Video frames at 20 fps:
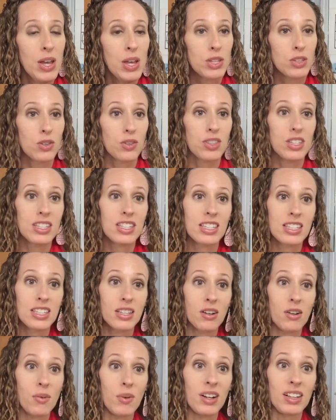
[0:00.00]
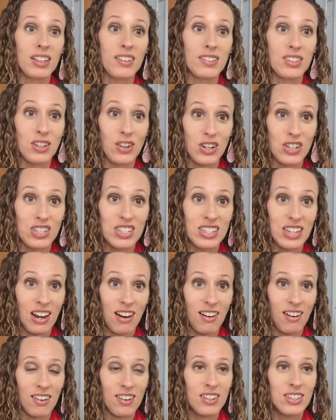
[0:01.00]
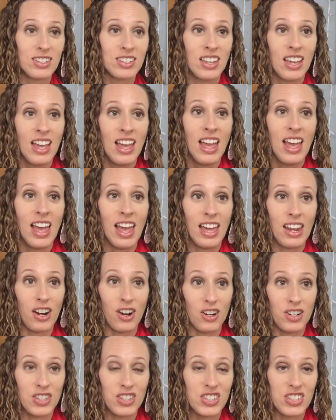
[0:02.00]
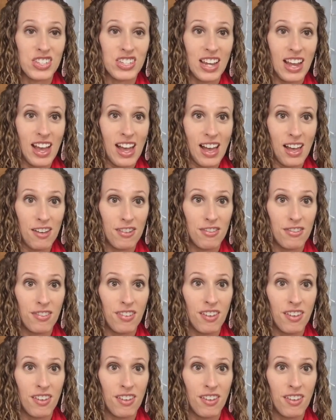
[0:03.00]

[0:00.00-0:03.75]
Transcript: So this is where it lives in our stairs and our staff,